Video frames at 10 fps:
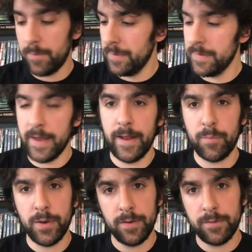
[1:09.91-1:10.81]
up. It's not out
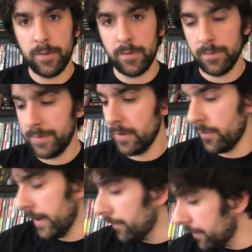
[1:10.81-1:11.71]
of print, it's still
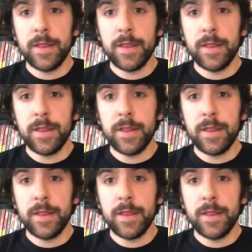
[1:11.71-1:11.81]
around.